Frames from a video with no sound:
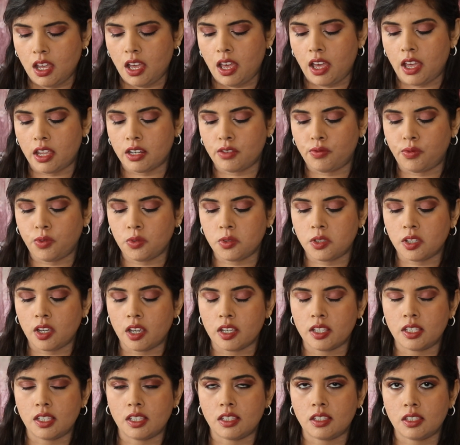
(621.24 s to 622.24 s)
and full
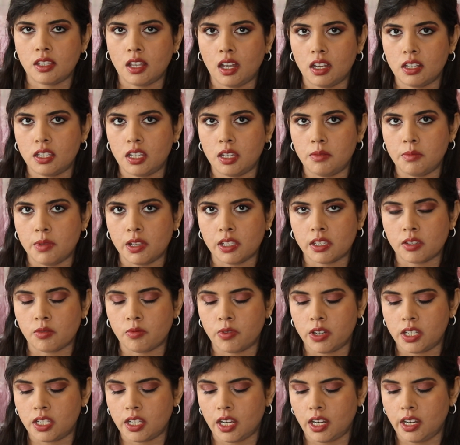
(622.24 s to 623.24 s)
size is 30 mils,
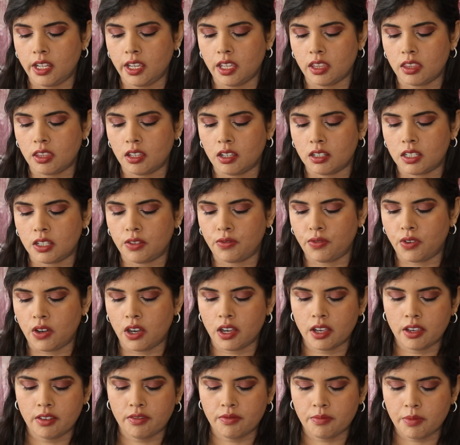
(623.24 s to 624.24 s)
retailing at
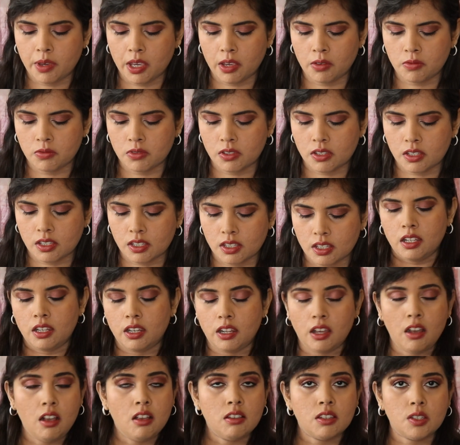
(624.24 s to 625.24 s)
35 pounds.
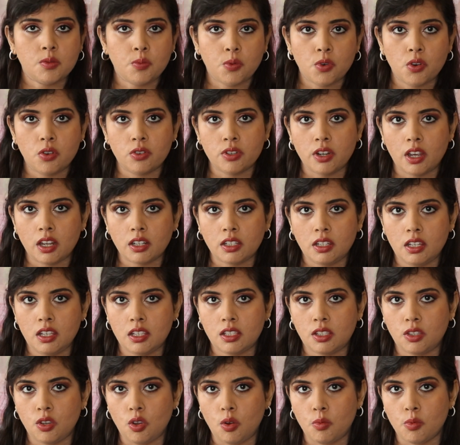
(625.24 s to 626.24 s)
Last product
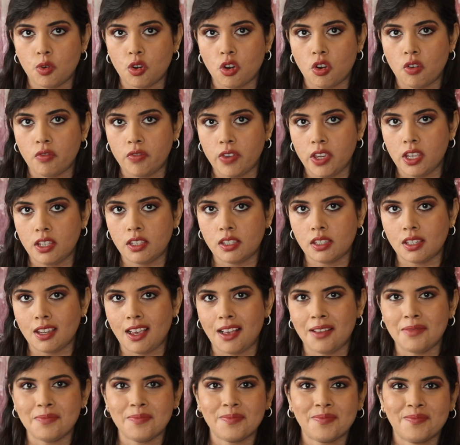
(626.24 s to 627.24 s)
is the Omorovicza.
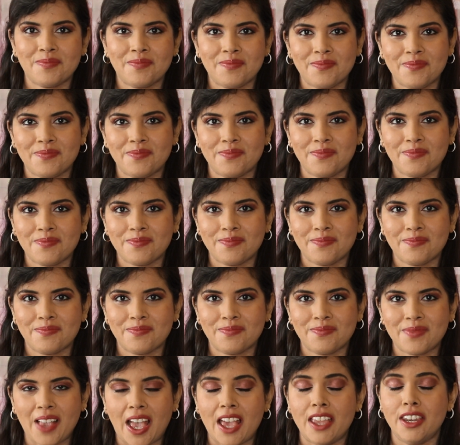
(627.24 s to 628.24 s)

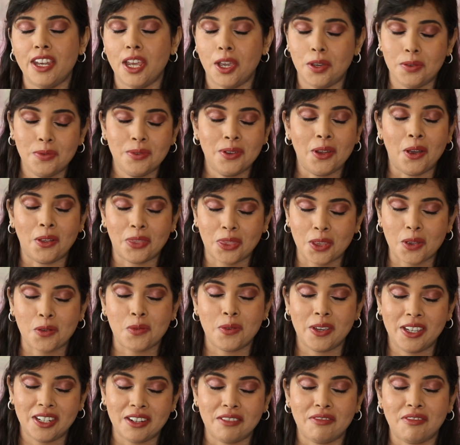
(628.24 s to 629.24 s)
No, not the
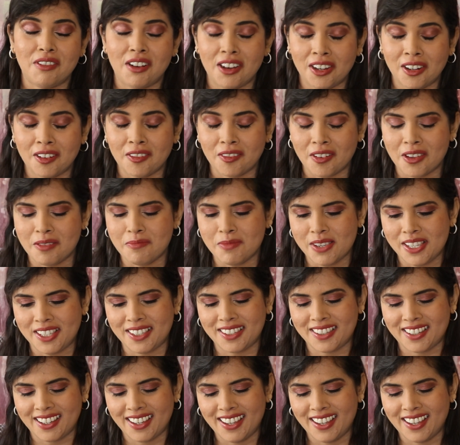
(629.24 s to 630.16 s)
Queen of Hungary Mist.